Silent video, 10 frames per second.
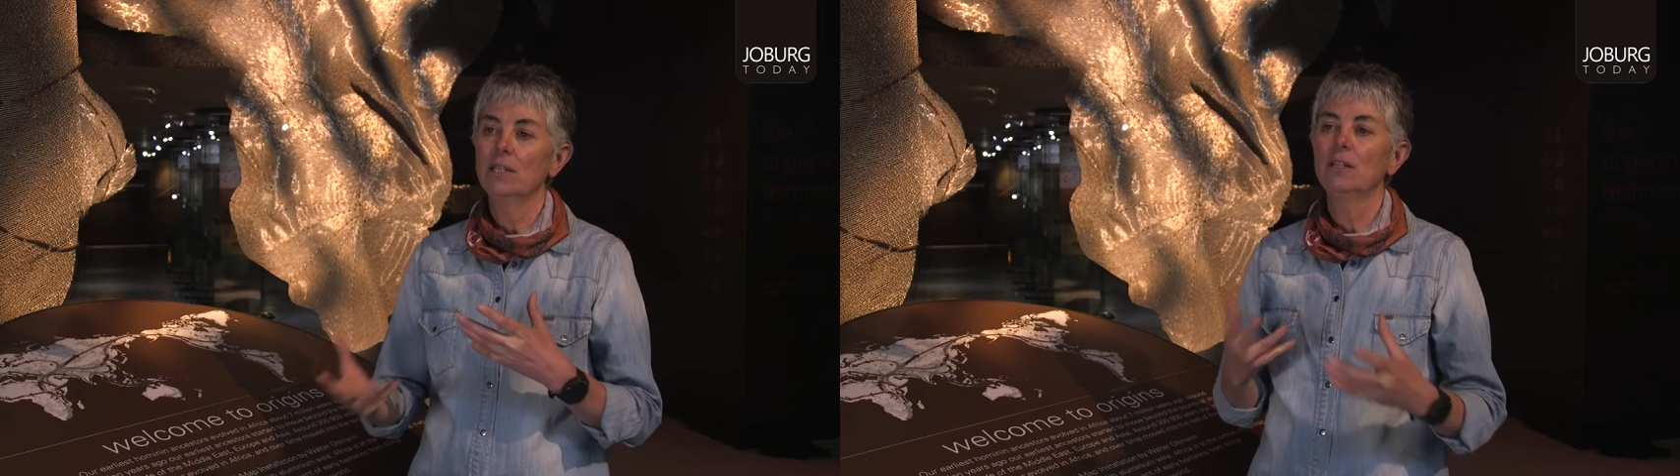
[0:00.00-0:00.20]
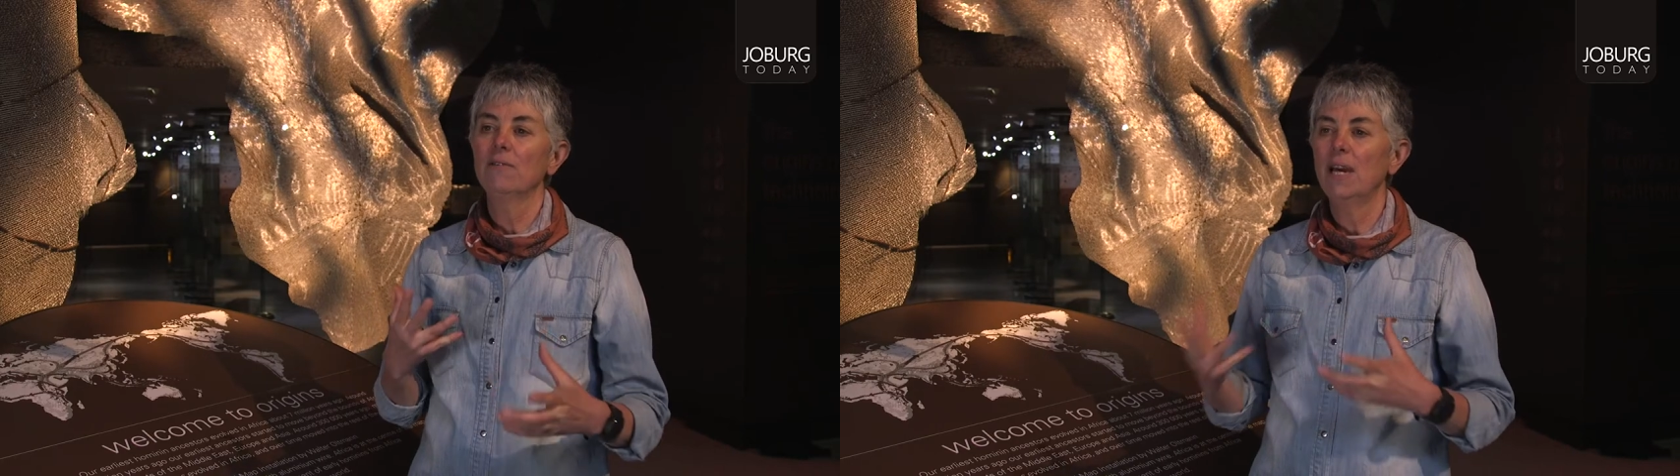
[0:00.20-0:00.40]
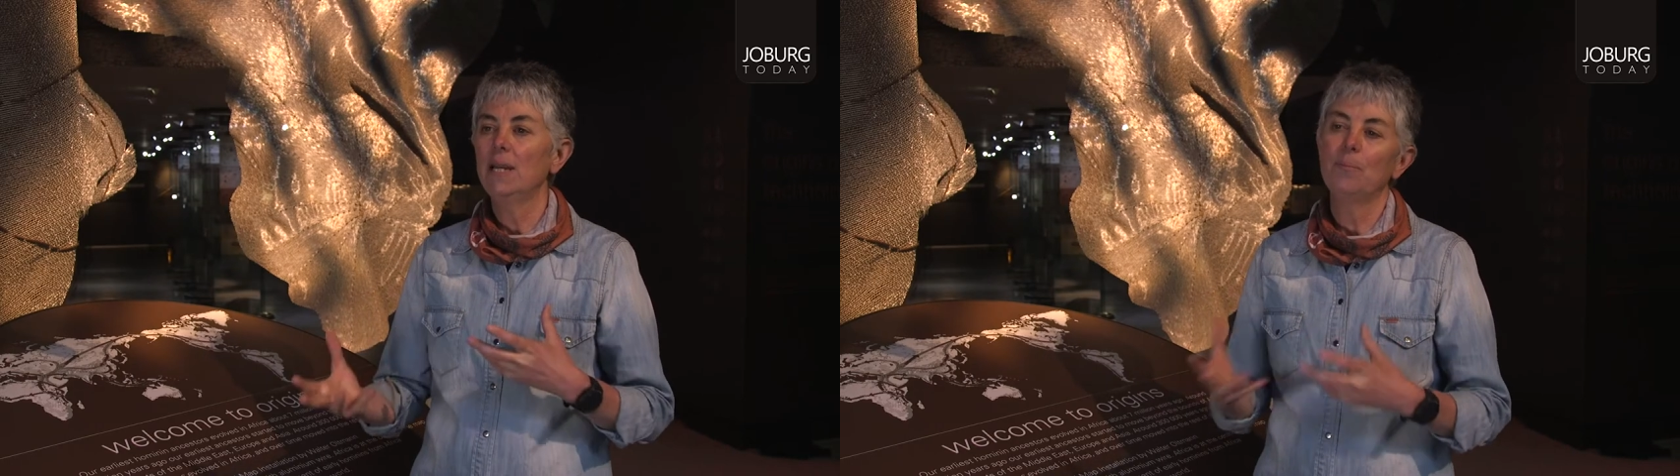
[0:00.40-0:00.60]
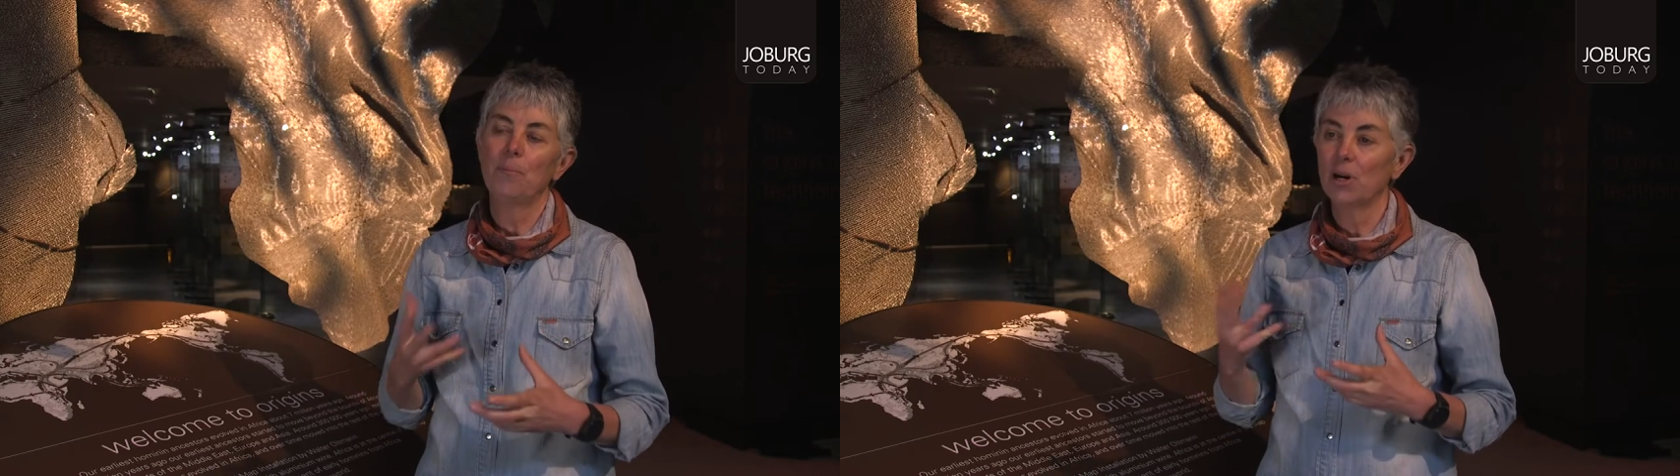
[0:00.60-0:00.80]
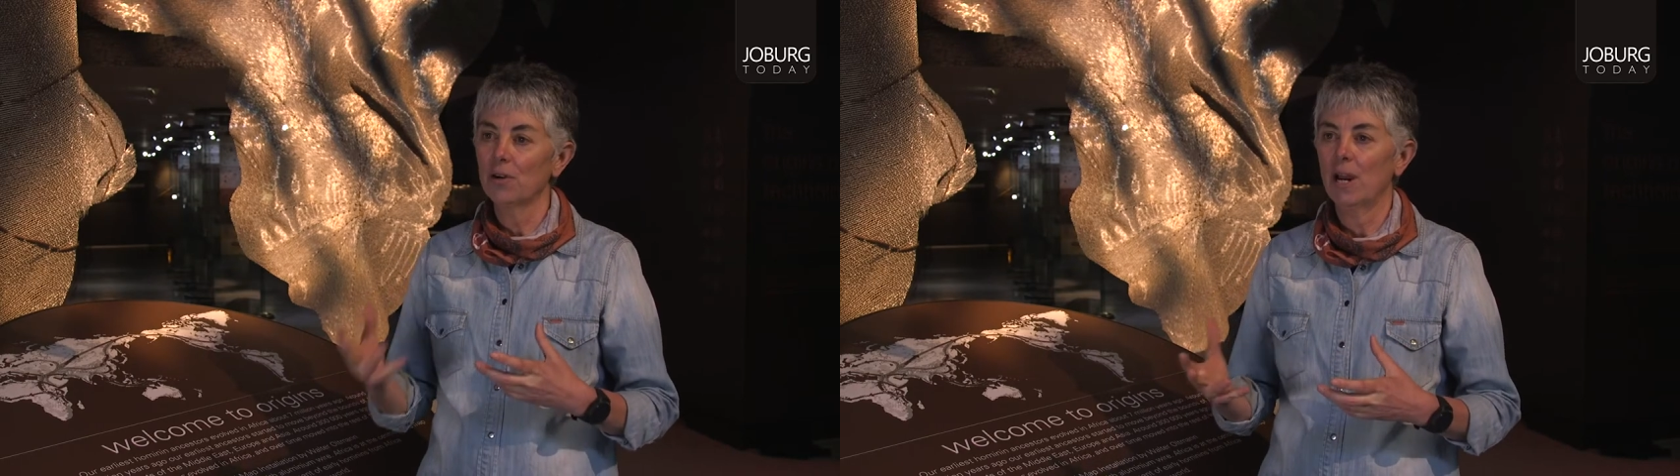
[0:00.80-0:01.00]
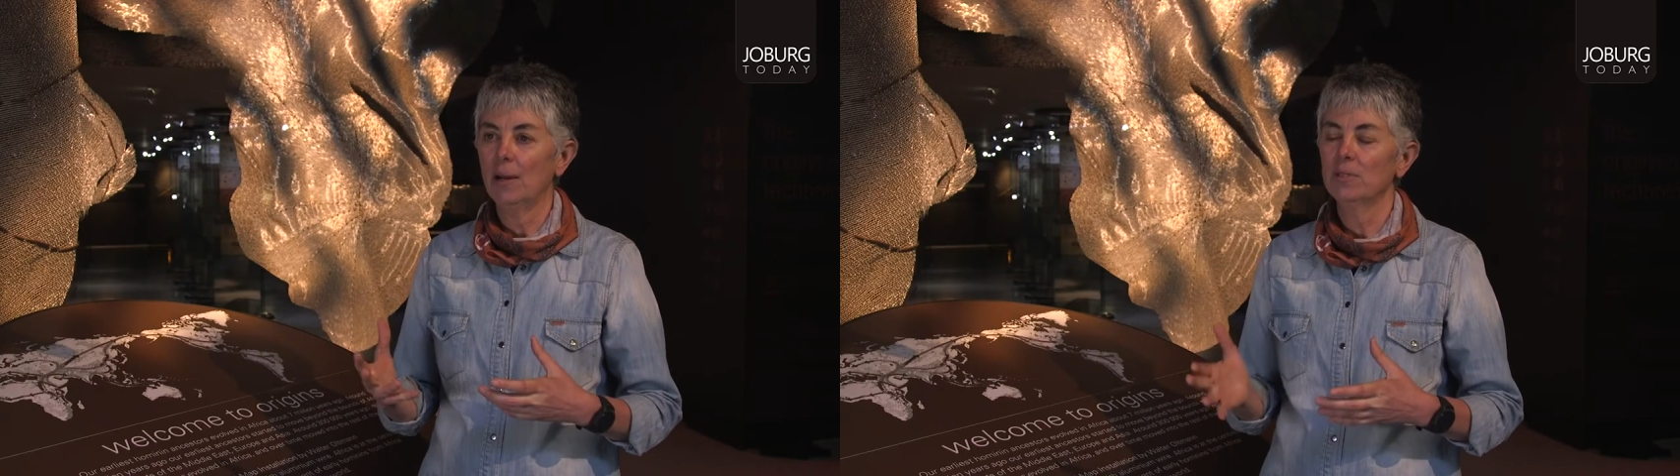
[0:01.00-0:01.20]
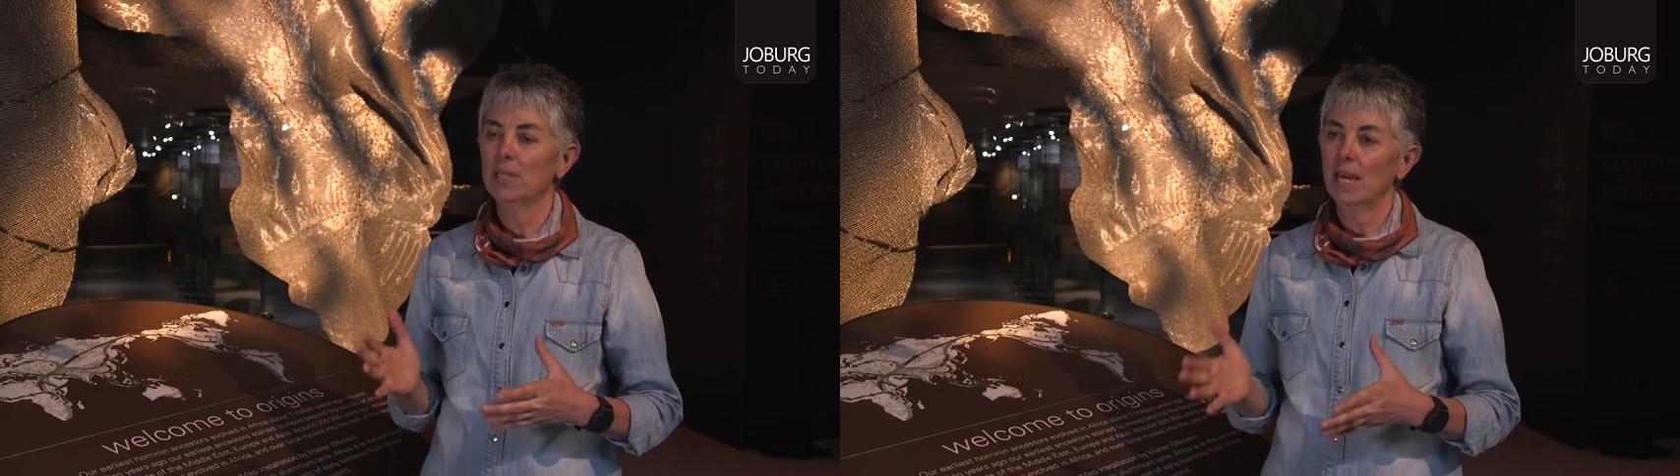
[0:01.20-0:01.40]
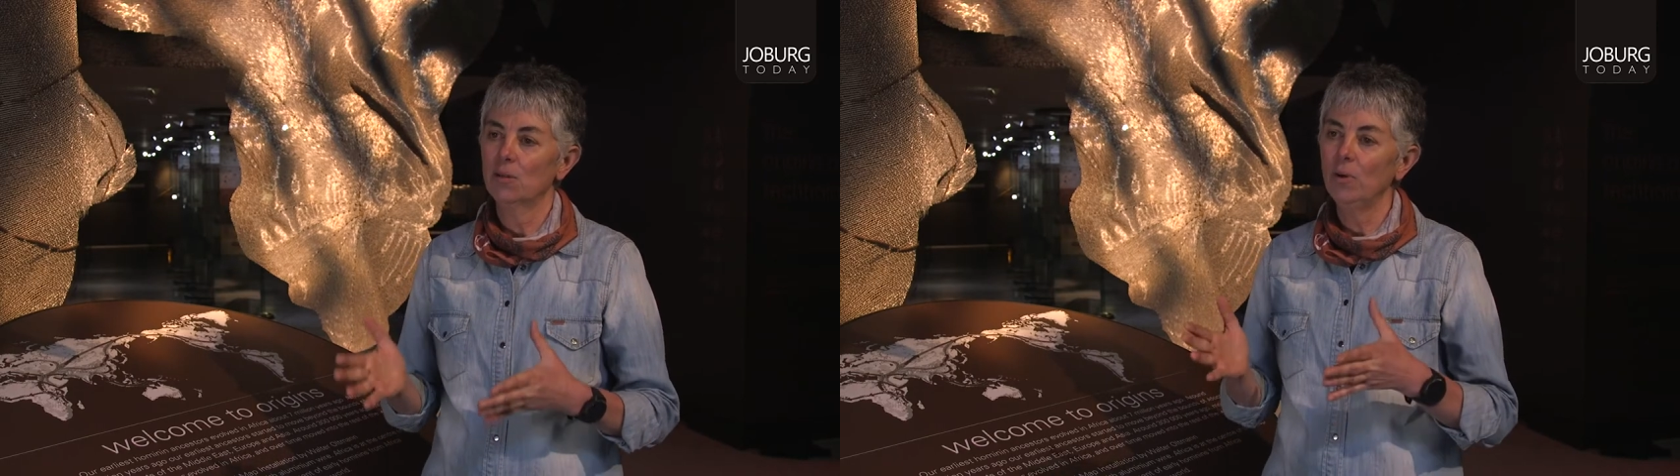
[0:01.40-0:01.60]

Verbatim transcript: to develop programs that